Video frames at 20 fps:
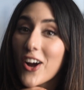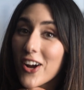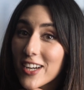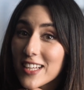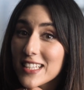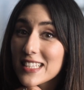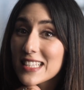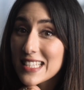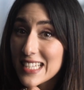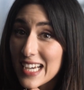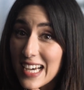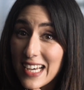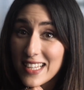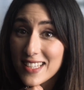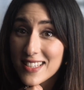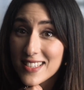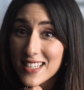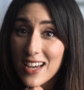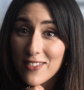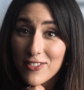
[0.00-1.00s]
Carta
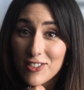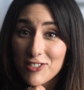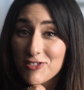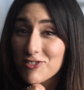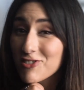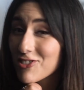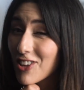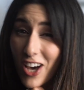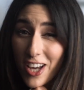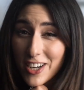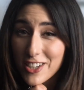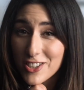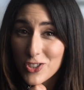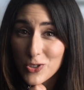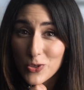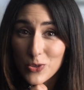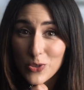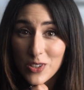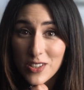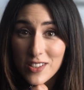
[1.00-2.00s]
does have a lot of
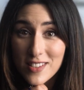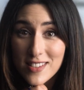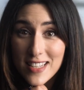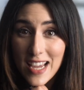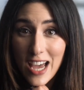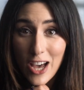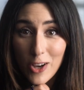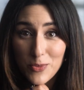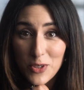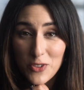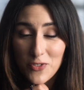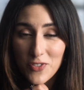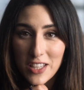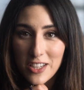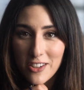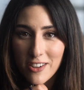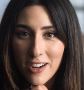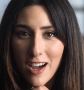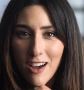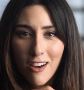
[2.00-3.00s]
tools to help you
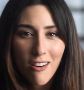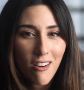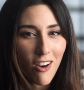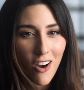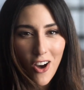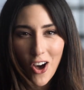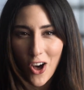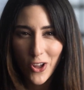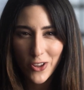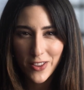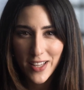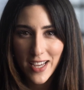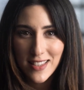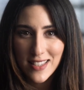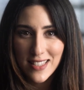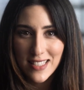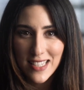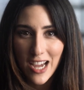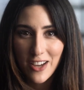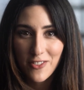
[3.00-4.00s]
figure out all
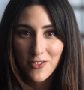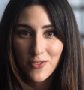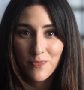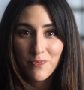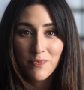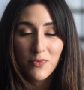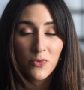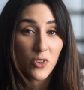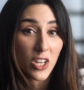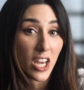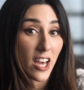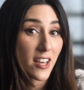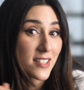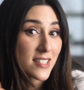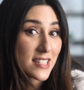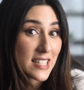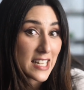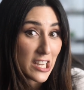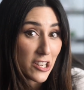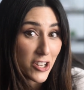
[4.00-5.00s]
that stuff. We got
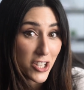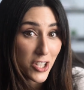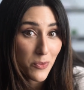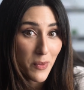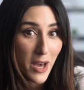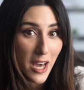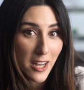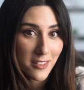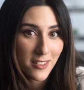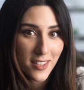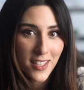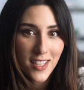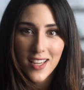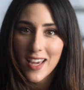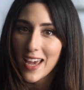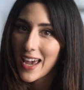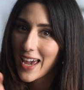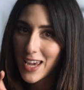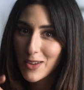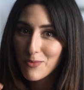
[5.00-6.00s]
scenario
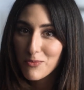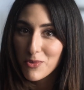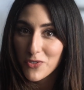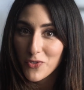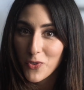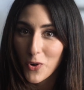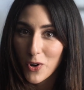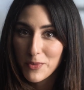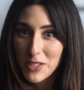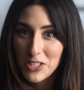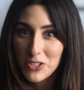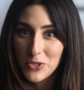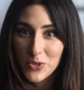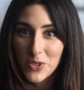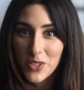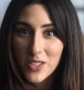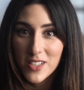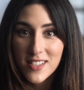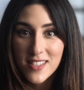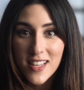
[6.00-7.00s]
modeling and pro forma
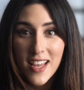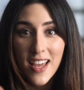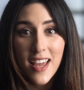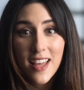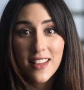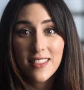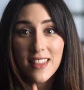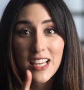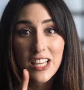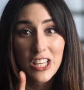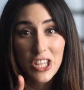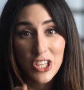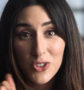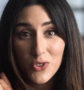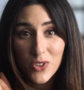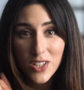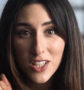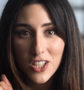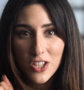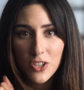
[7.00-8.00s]
tools that
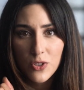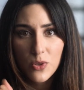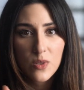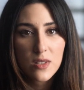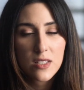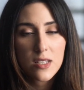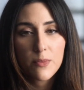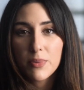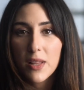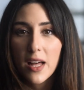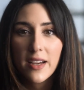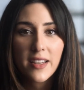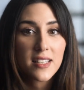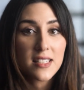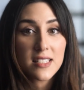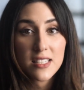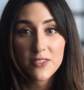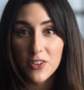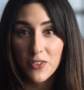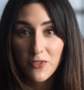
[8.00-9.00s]
you can use to plug
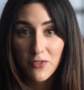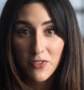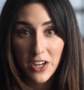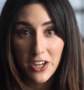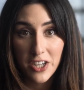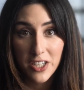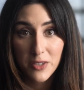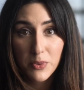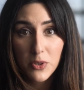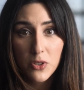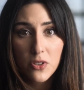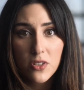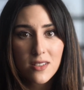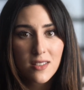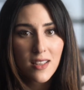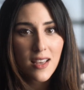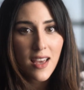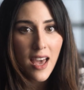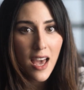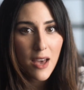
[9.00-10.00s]
in different
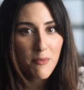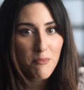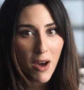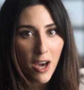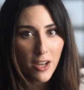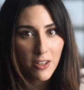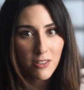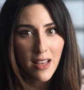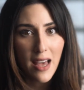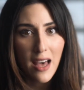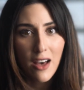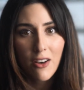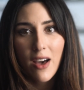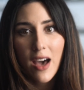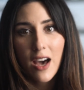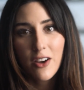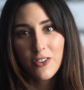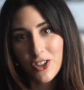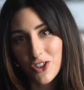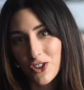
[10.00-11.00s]
variables and model out
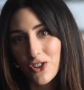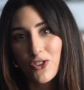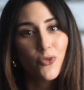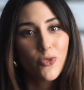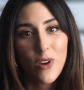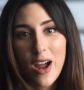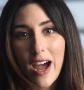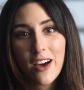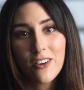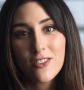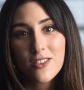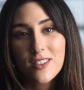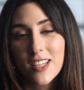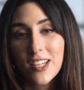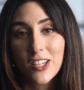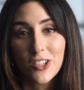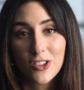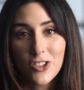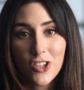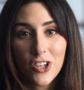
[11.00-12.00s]
how your round's
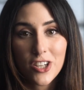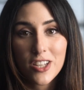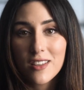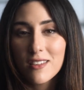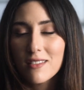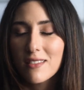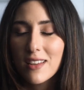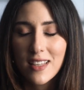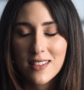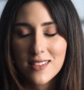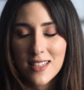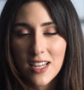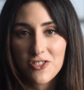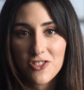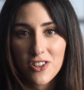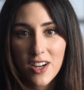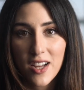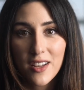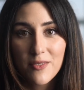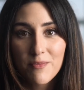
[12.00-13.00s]
going to look,
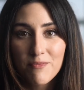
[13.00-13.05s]
etc.